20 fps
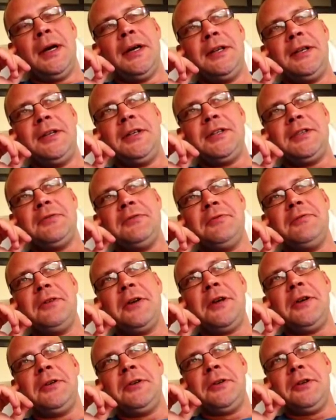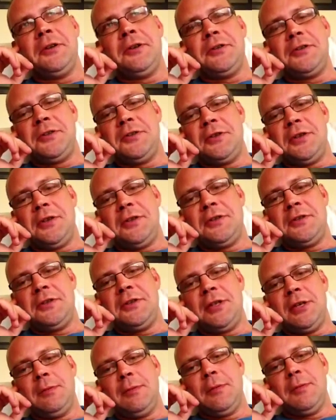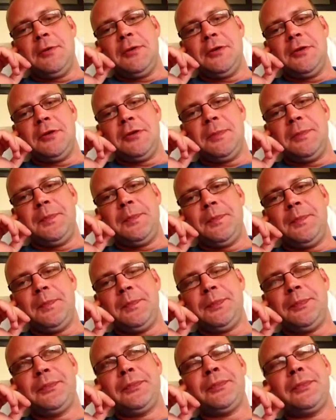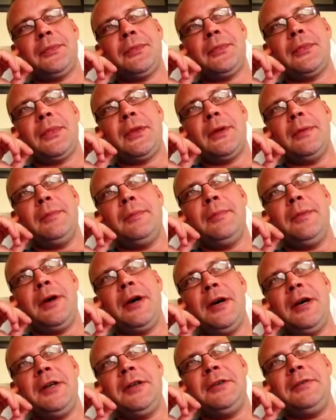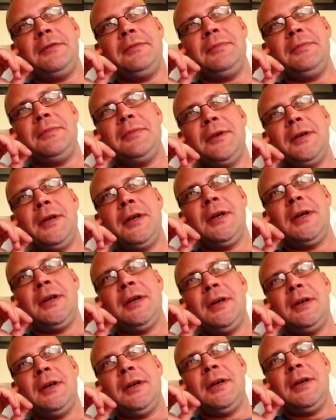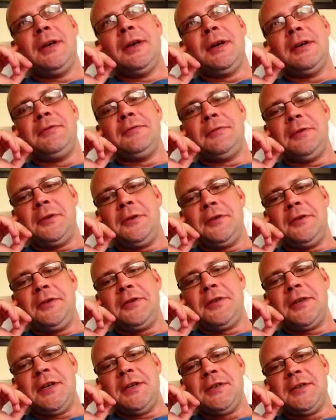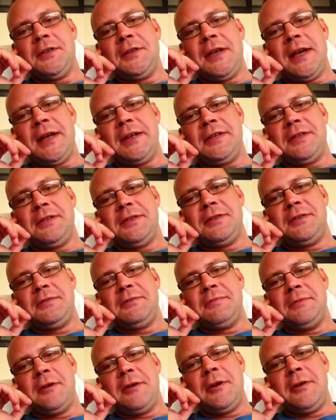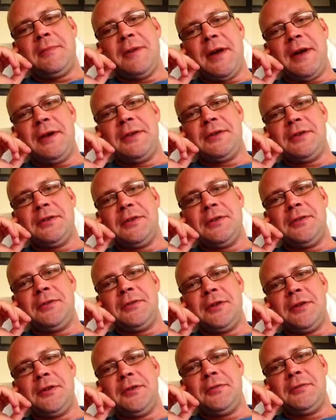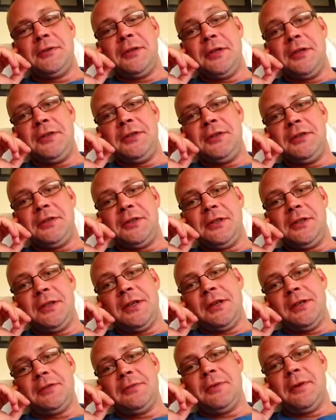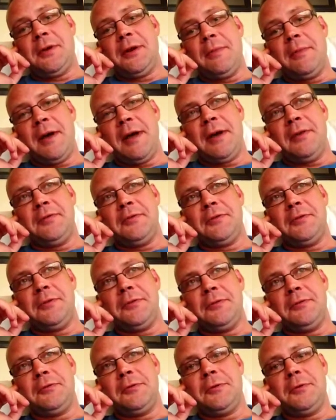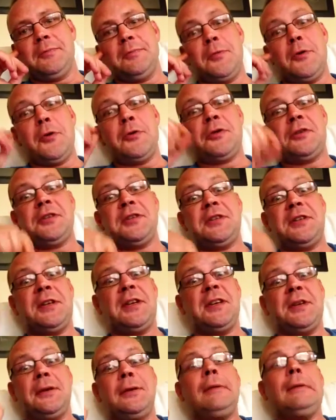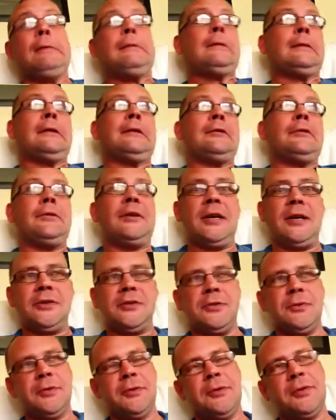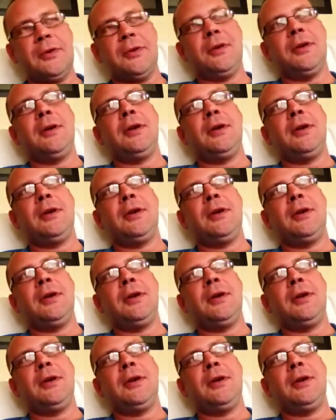It's a very large stretch to say I'm a Buddhist, but I follow the Zen, so that's where I'm at. So religiously, that's where I'm at for box ticking and all that sort of thing.